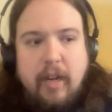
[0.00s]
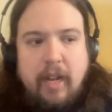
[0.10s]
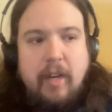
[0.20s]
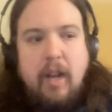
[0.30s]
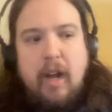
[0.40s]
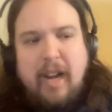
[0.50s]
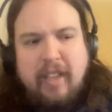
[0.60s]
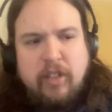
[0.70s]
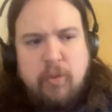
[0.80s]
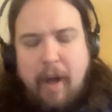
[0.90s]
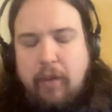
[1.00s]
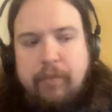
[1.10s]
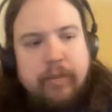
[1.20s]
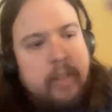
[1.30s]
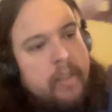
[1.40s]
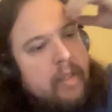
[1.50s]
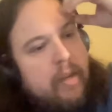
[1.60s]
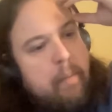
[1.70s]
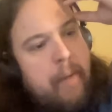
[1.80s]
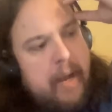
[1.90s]
in, I think,
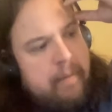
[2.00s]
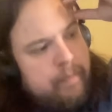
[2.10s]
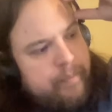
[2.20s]
12. But